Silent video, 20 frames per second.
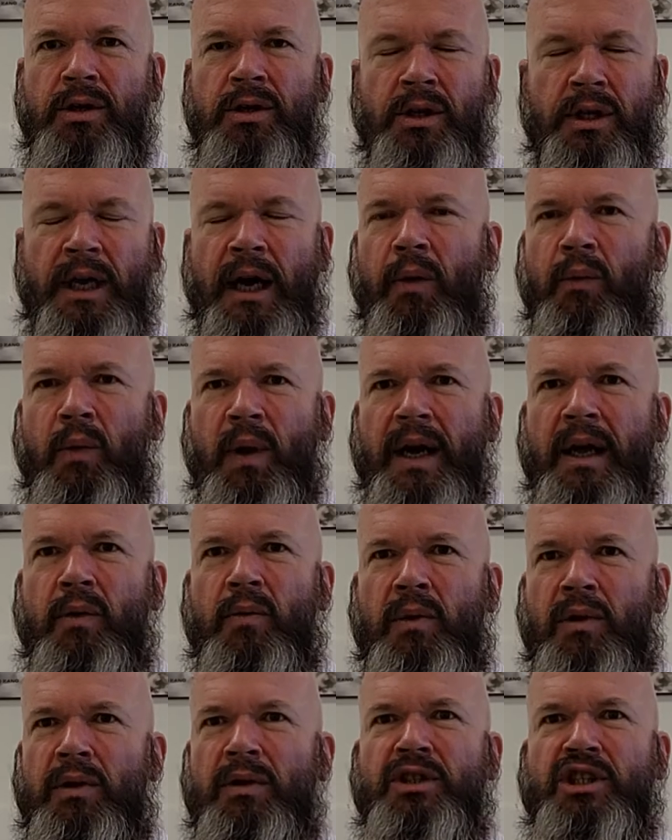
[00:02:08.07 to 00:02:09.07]
you're not
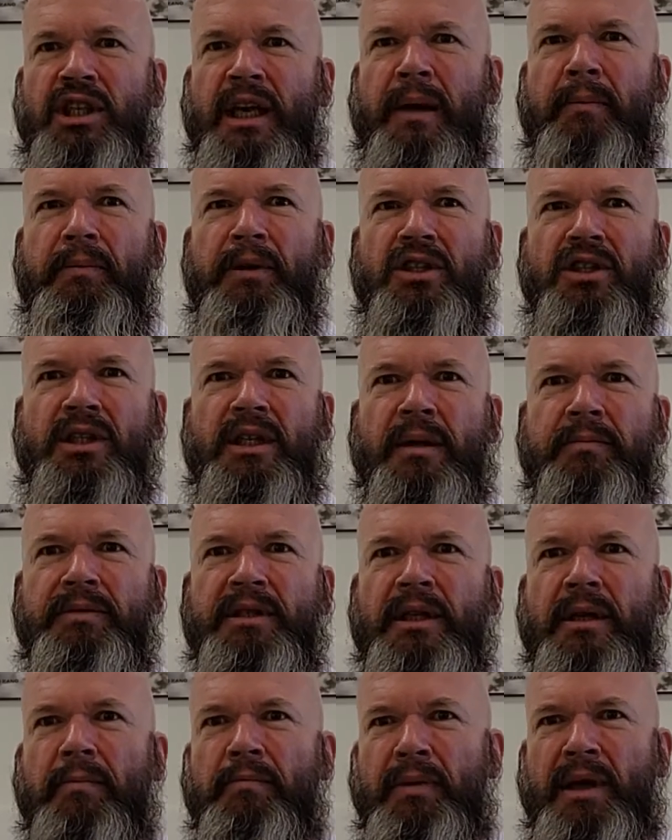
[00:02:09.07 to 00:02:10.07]
winning world
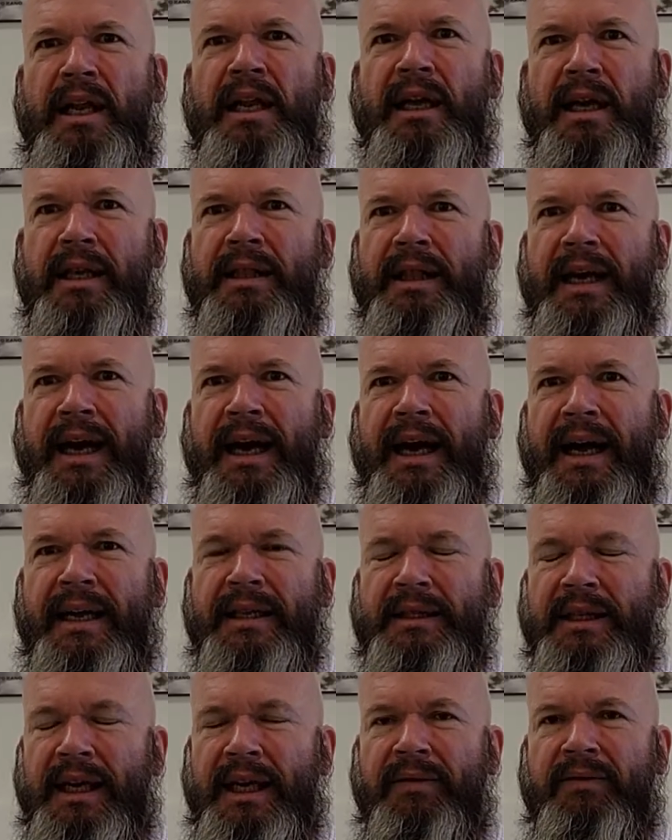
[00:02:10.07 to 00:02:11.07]
championships, competing at the
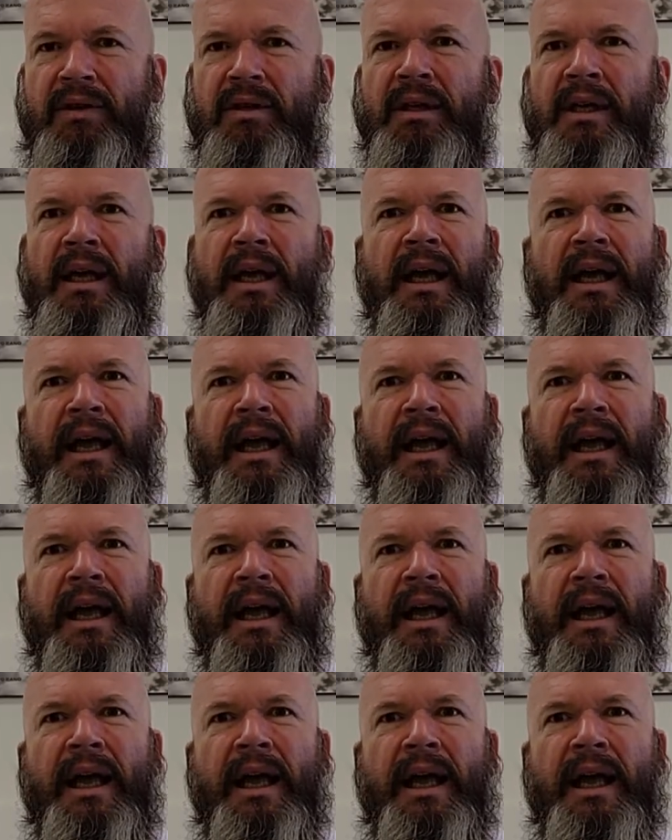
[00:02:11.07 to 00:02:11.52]
highest level